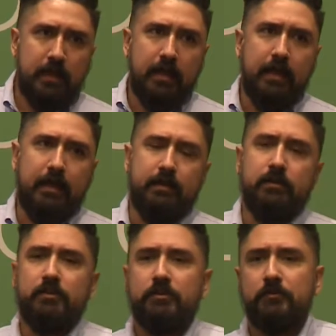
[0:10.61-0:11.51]

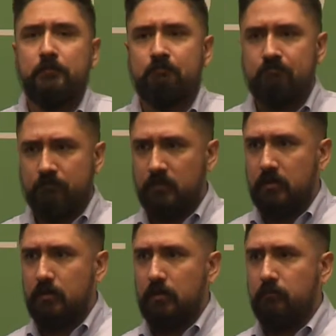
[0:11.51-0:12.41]
And
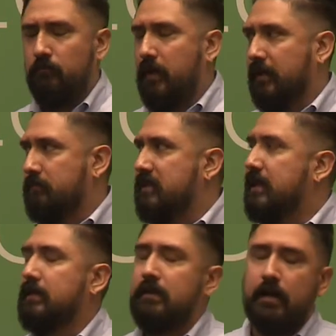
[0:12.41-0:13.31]
at the beginning,